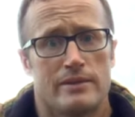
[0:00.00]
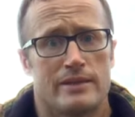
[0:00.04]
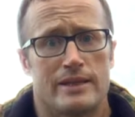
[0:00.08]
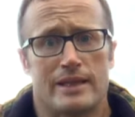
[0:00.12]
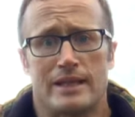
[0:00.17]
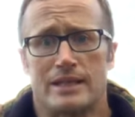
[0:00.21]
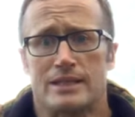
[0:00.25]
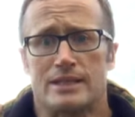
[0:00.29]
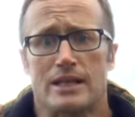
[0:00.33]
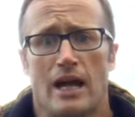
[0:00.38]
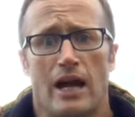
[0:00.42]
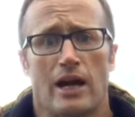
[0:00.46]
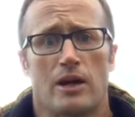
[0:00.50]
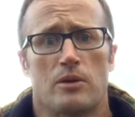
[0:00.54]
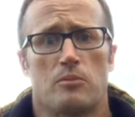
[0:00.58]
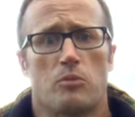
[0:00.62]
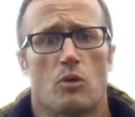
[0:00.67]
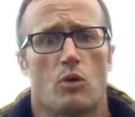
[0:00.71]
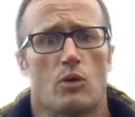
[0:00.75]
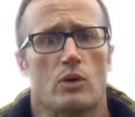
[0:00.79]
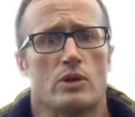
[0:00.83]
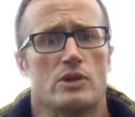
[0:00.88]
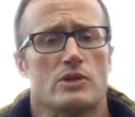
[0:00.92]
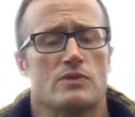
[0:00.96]
The entire
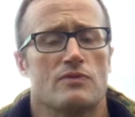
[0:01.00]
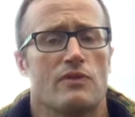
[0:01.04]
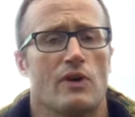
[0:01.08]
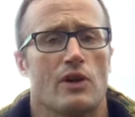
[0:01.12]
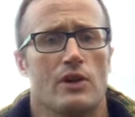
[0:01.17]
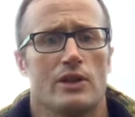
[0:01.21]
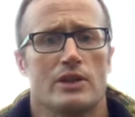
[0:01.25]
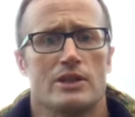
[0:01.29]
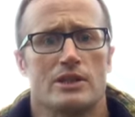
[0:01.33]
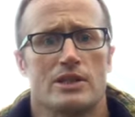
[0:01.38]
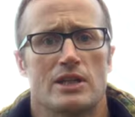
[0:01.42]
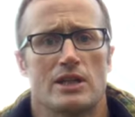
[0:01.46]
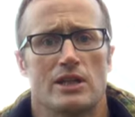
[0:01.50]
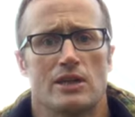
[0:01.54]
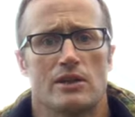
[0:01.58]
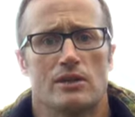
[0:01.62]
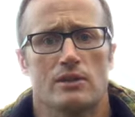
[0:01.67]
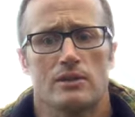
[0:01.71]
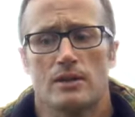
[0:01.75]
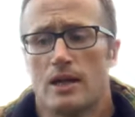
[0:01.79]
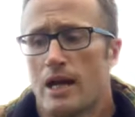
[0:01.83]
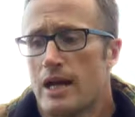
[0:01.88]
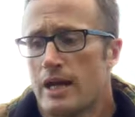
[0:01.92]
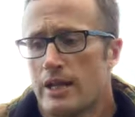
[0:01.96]
board is
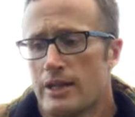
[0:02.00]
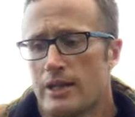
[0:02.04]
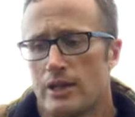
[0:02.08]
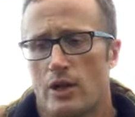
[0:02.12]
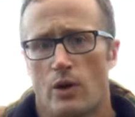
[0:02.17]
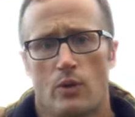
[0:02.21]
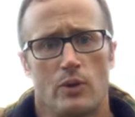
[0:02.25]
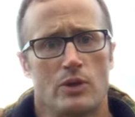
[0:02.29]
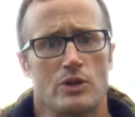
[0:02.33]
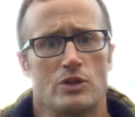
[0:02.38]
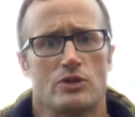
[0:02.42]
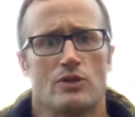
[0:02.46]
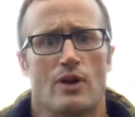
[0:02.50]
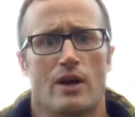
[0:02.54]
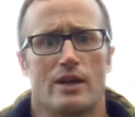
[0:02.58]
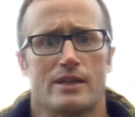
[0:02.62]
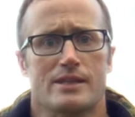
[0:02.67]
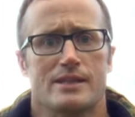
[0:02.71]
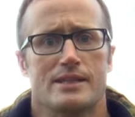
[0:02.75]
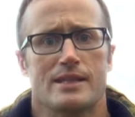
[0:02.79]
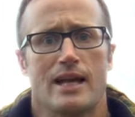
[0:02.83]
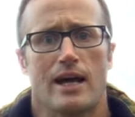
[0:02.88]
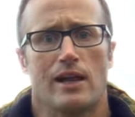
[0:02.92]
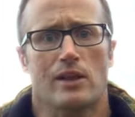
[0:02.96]
volunteer. No one
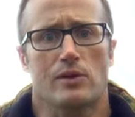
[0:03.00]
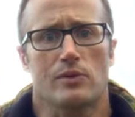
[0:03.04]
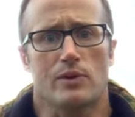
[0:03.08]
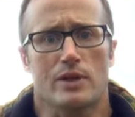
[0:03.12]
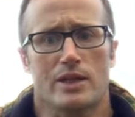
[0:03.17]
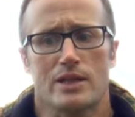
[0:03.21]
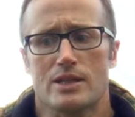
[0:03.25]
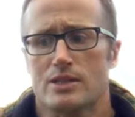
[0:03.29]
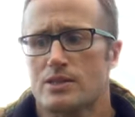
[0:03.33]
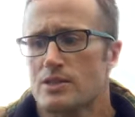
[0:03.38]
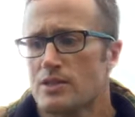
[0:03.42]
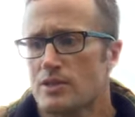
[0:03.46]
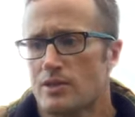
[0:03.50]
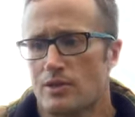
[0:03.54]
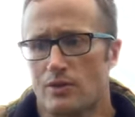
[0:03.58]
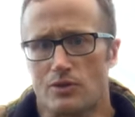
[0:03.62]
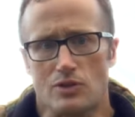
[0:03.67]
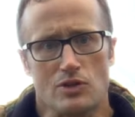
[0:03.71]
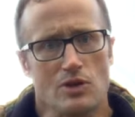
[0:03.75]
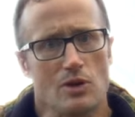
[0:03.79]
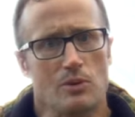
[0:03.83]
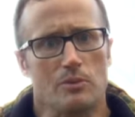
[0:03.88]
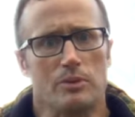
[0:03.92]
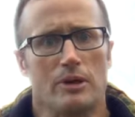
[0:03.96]
draws salaries.
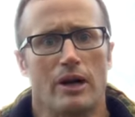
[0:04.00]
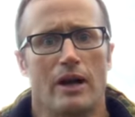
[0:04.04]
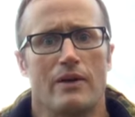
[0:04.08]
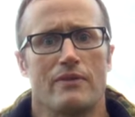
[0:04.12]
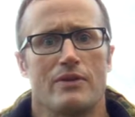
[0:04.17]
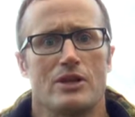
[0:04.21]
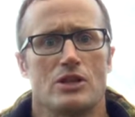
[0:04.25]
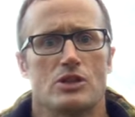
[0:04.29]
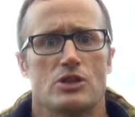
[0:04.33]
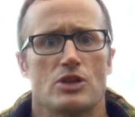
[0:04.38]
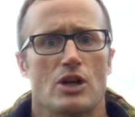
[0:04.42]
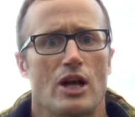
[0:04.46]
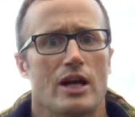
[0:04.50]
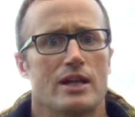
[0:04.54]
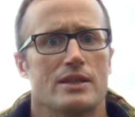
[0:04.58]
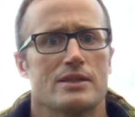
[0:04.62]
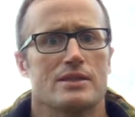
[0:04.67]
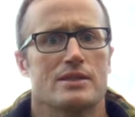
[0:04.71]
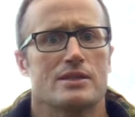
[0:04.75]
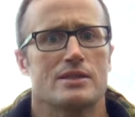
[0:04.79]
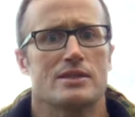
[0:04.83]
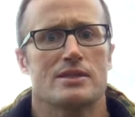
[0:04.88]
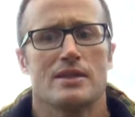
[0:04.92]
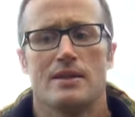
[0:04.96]
There's no private
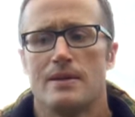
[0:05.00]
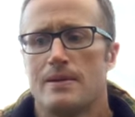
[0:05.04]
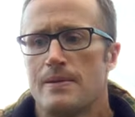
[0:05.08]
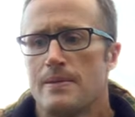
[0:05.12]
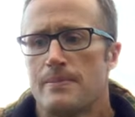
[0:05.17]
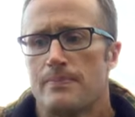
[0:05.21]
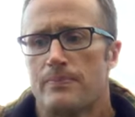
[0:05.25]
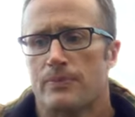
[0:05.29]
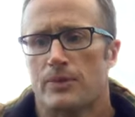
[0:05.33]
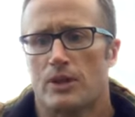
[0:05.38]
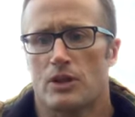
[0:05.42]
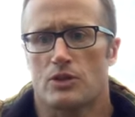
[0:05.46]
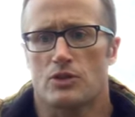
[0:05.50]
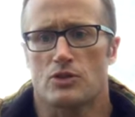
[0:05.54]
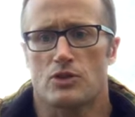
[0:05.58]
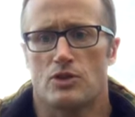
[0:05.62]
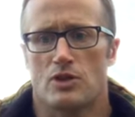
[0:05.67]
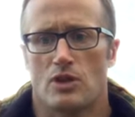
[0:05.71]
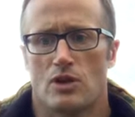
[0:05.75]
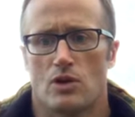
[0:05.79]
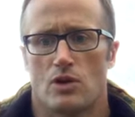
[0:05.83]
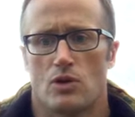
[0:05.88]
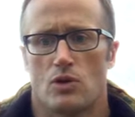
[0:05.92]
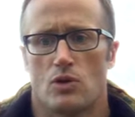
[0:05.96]
jets. There's
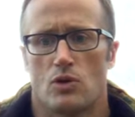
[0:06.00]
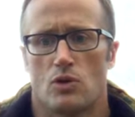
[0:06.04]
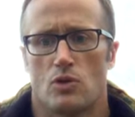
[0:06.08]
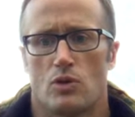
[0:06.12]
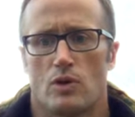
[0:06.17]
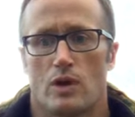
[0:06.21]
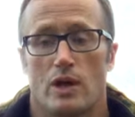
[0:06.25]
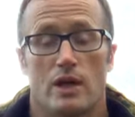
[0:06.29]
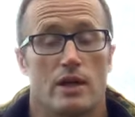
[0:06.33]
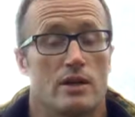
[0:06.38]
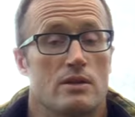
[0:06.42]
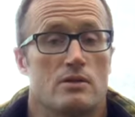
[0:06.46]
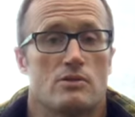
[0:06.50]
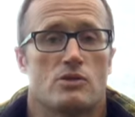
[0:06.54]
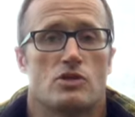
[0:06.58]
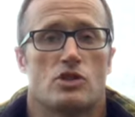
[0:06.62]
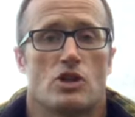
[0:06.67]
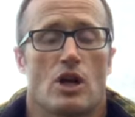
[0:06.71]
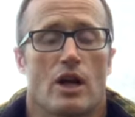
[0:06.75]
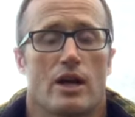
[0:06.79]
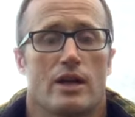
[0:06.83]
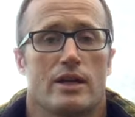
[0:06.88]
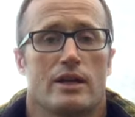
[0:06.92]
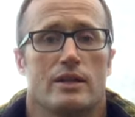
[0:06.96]
no
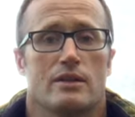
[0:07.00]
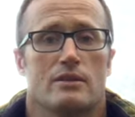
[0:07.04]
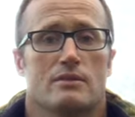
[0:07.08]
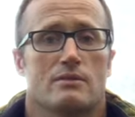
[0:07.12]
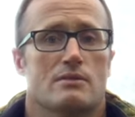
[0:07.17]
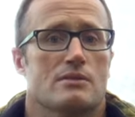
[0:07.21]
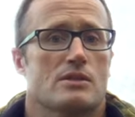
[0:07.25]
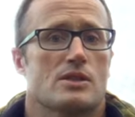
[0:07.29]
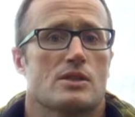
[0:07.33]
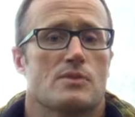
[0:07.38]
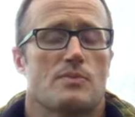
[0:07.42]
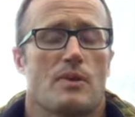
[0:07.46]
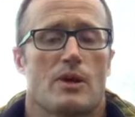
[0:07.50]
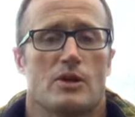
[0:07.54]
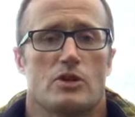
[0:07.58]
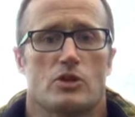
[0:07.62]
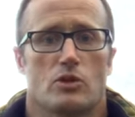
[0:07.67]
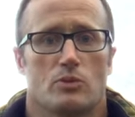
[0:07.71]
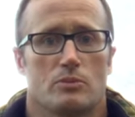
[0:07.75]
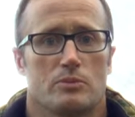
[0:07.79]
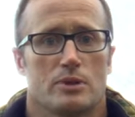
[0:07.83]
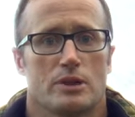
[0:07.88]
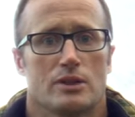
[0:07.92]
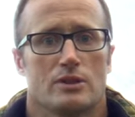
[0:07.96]
giant
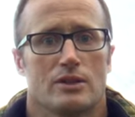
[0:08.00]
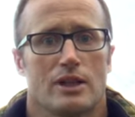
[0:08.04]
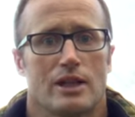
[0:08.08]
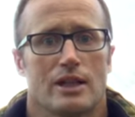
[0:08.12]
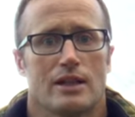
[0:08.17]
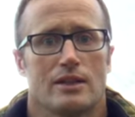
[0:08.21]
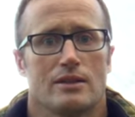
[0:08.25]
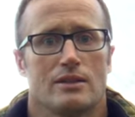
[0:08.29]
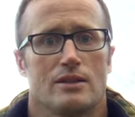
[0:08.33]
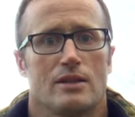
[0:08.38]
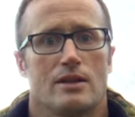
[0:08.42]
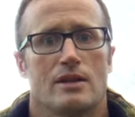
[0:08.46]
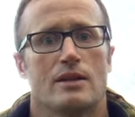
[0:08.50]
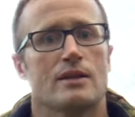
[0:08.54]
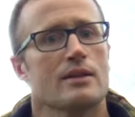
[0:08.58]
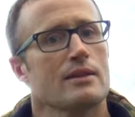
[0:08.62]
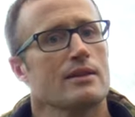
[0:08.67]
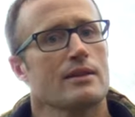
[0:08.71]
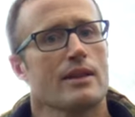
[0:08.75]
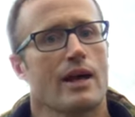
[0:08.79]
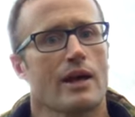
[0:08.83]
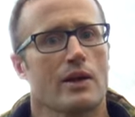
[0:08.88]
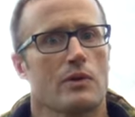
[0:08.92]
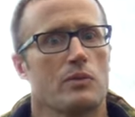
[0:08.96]
special building
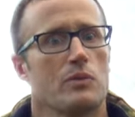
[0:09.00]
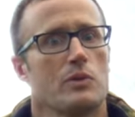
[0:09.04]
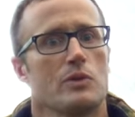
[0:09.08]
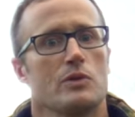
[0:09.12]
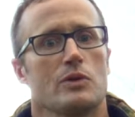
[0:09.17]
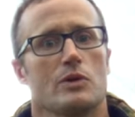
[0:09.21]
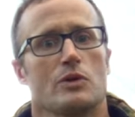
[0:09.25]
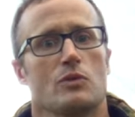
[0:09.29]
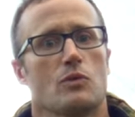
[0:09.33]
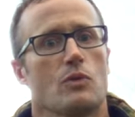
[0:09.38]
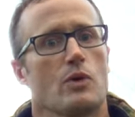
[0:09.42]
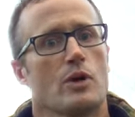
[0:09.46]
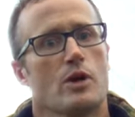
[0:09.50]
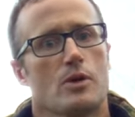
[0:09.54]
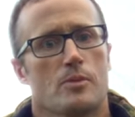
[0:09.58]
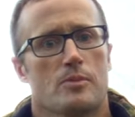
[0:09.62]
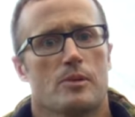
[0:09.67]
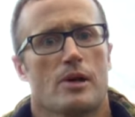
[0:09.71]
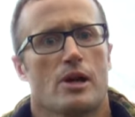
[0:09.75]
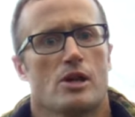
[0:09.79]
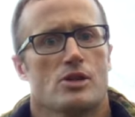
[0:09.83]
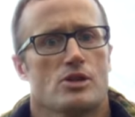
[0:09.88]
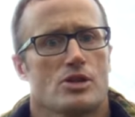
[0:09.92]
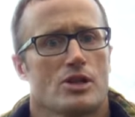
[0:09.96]
like Wounded Warrior
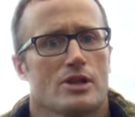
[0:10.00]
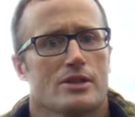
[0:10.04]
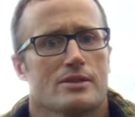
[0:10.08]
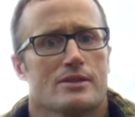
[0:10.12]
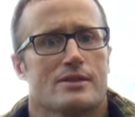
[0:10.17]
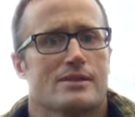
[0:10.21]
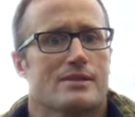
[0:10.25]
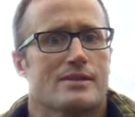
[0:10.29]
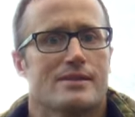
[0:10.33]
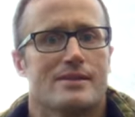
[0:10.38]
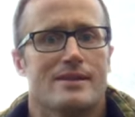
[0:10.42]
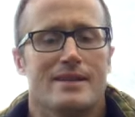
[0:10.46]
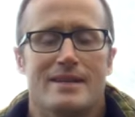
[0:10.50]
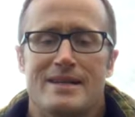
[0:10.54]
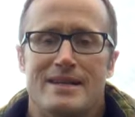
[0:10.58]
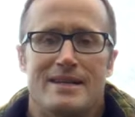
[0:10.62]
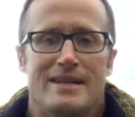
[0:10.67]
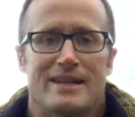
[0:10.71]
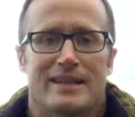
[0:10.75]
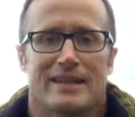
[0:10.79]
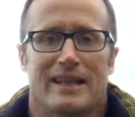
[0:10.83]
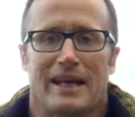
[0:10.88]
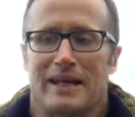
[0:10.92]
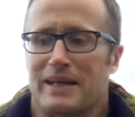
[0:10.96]
Project.
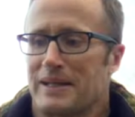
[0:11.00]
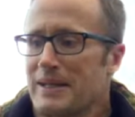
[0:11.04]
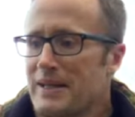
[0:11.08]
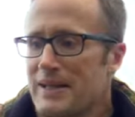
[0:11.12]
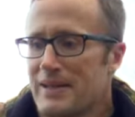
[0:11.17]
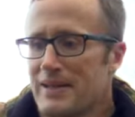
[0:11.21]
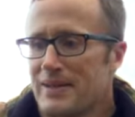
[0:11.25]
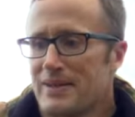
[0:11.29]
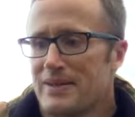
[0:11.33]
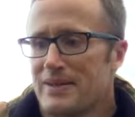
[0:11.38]
Like